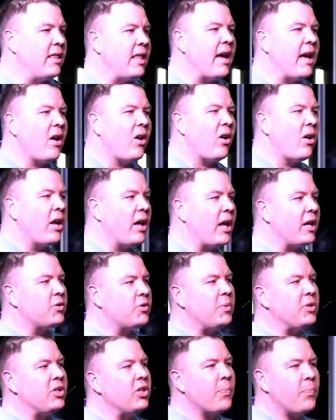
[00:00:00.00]
And they are,
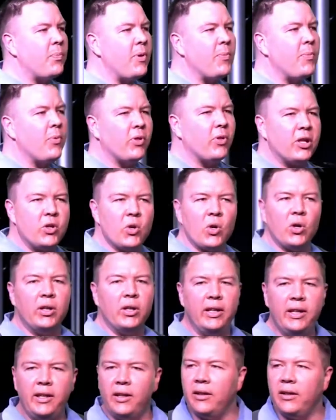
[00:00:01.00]
especially the people that
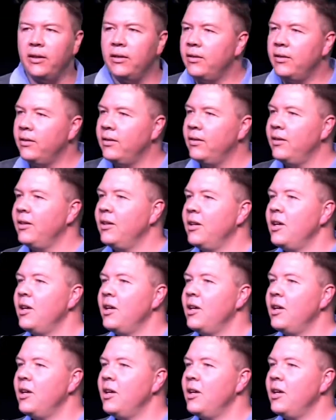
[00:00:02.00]
you are leading.